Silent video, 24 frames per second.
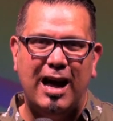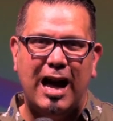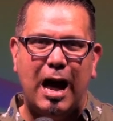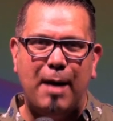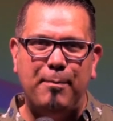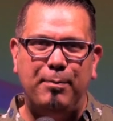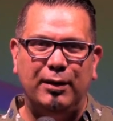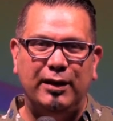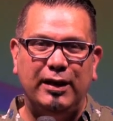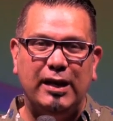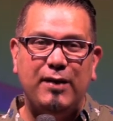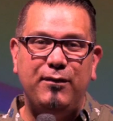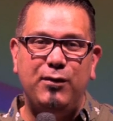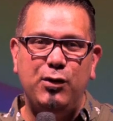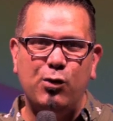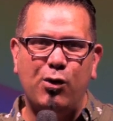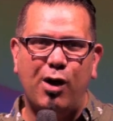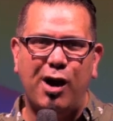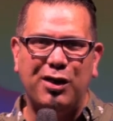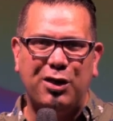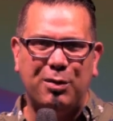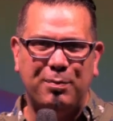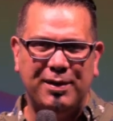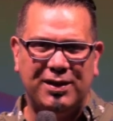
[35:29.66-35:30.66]
I believe you
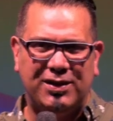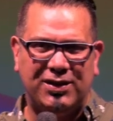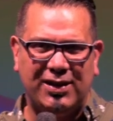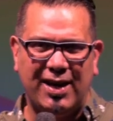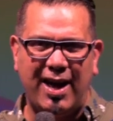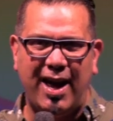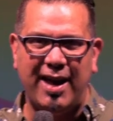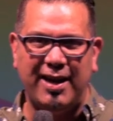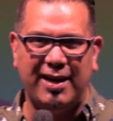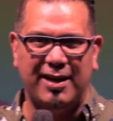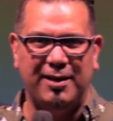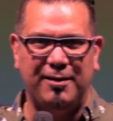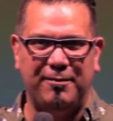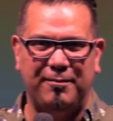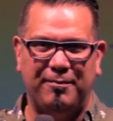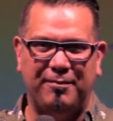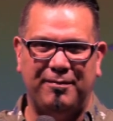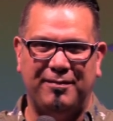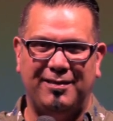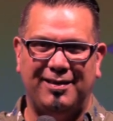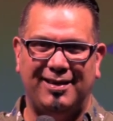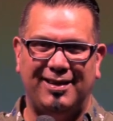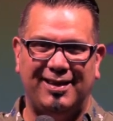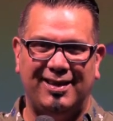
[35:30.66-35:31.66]
are the Messiah,
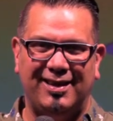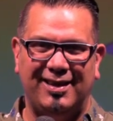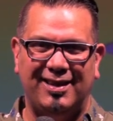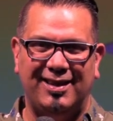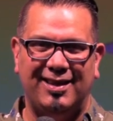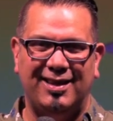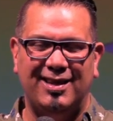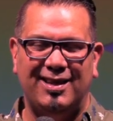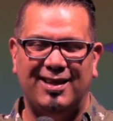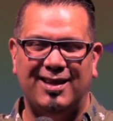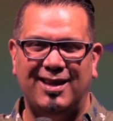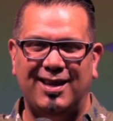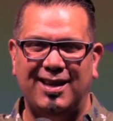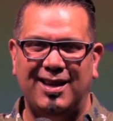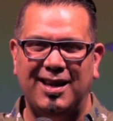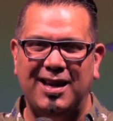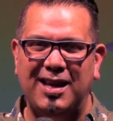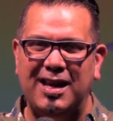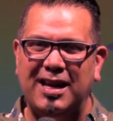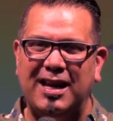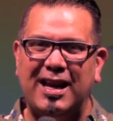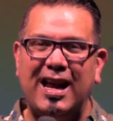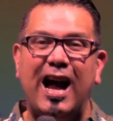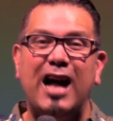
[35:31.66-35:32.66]

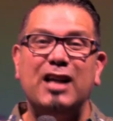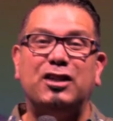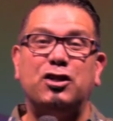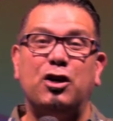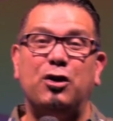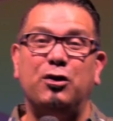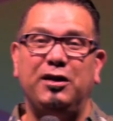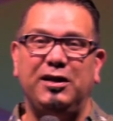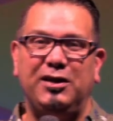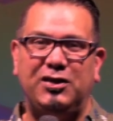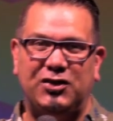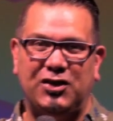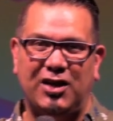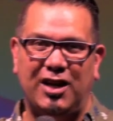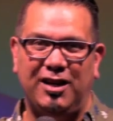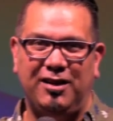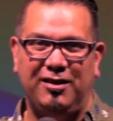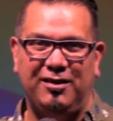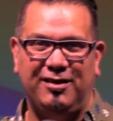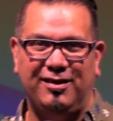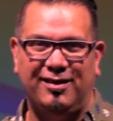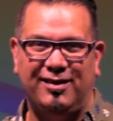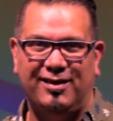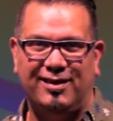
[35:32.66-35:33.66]
God's only Son.
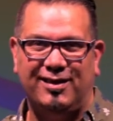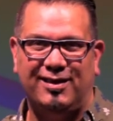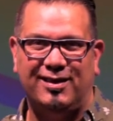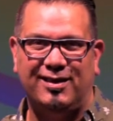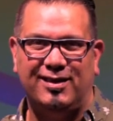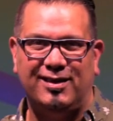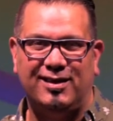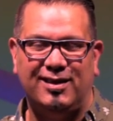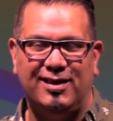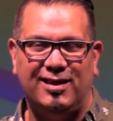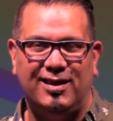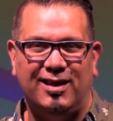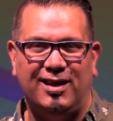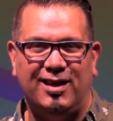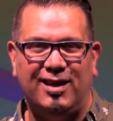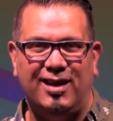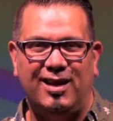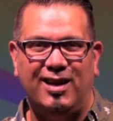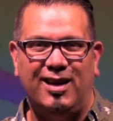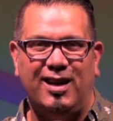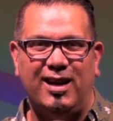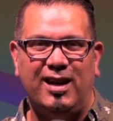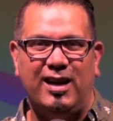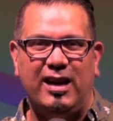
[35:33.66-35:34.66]

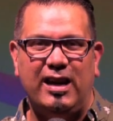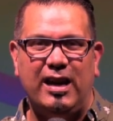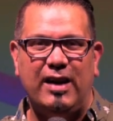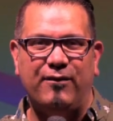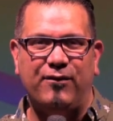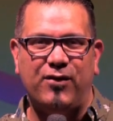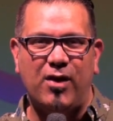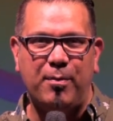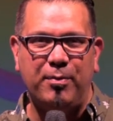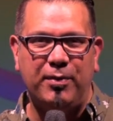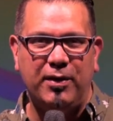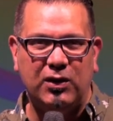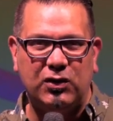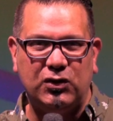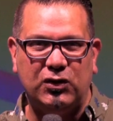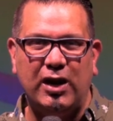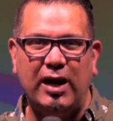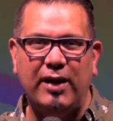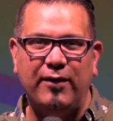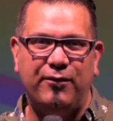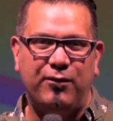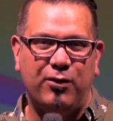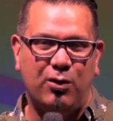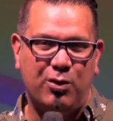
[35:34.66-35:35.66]
And from this
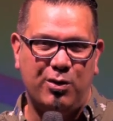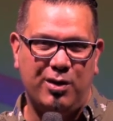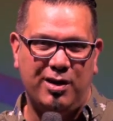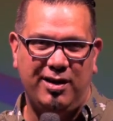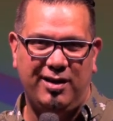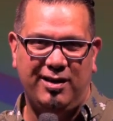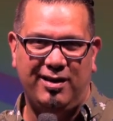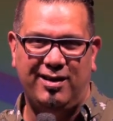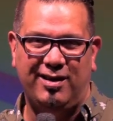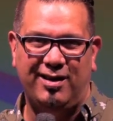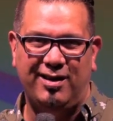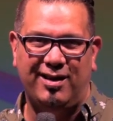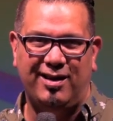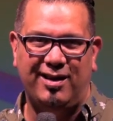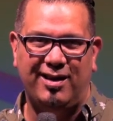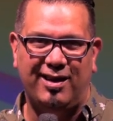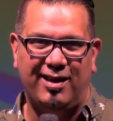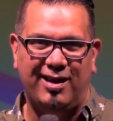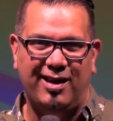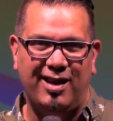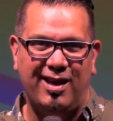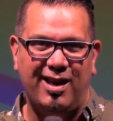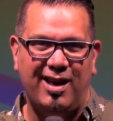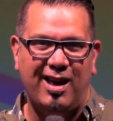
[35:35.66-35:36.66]
day forward,
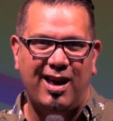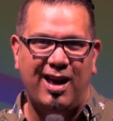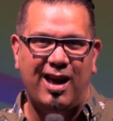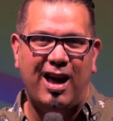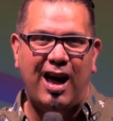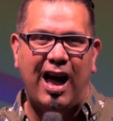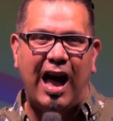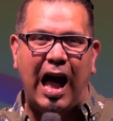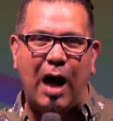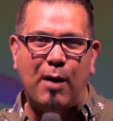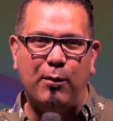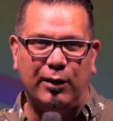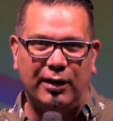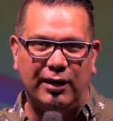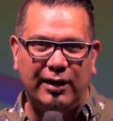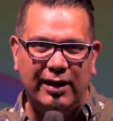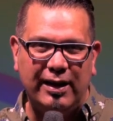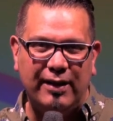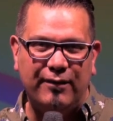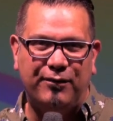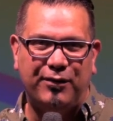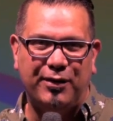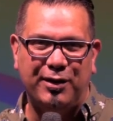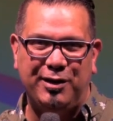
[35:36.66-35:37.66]
I will
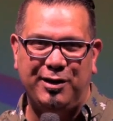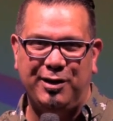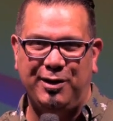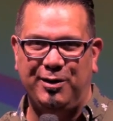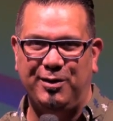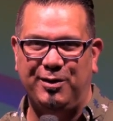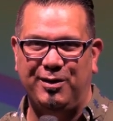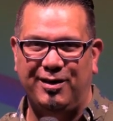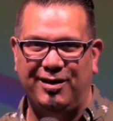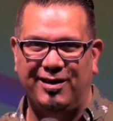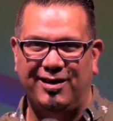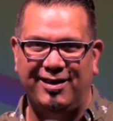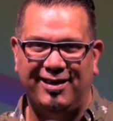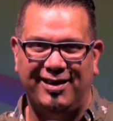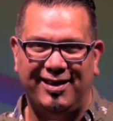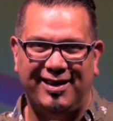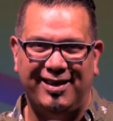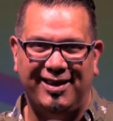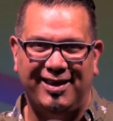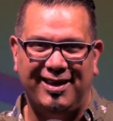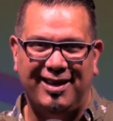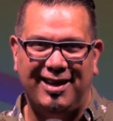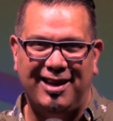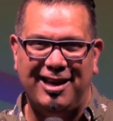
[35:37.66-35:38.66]
live for you.
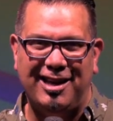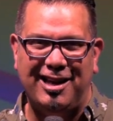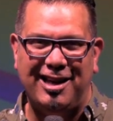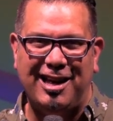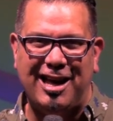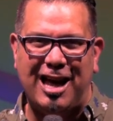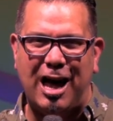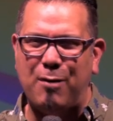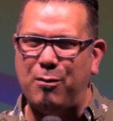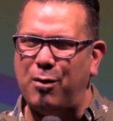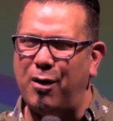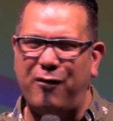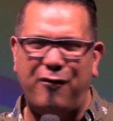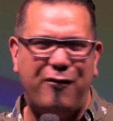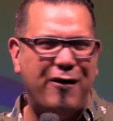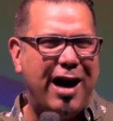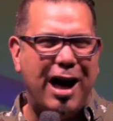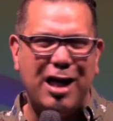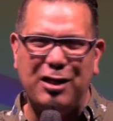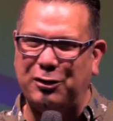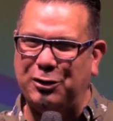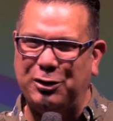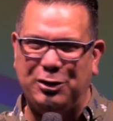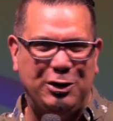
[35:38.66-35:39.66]
I will
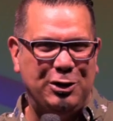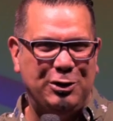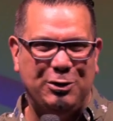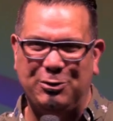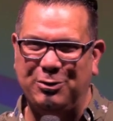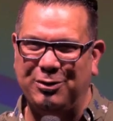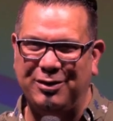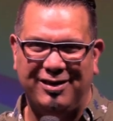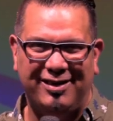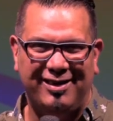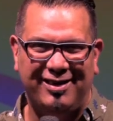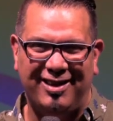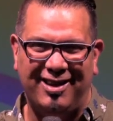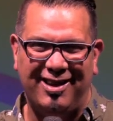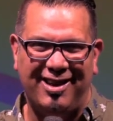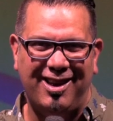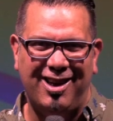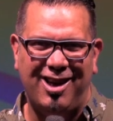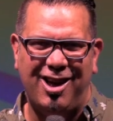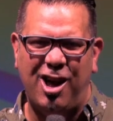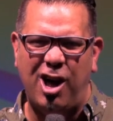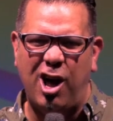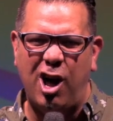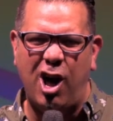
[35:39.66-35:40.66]
follow
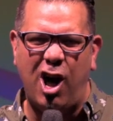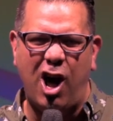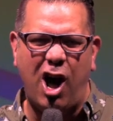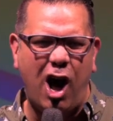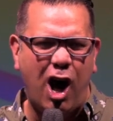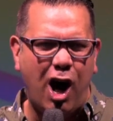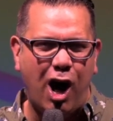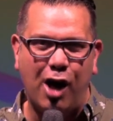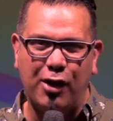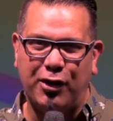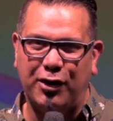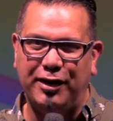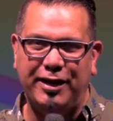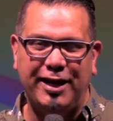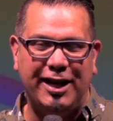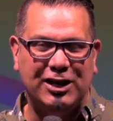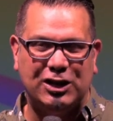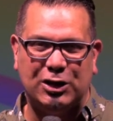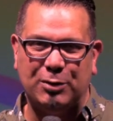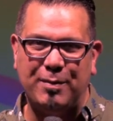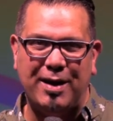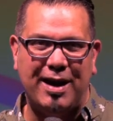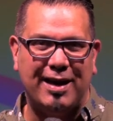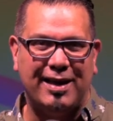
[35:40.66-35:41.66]
you all the
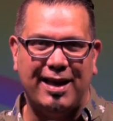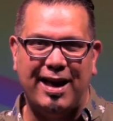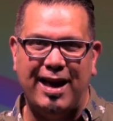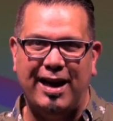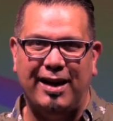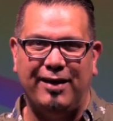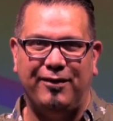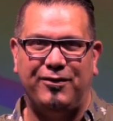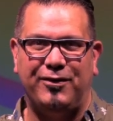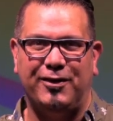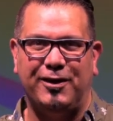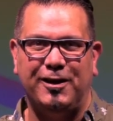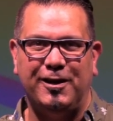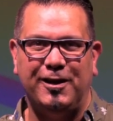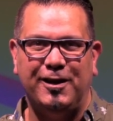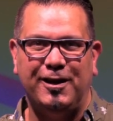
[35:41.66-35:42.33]
days of my life.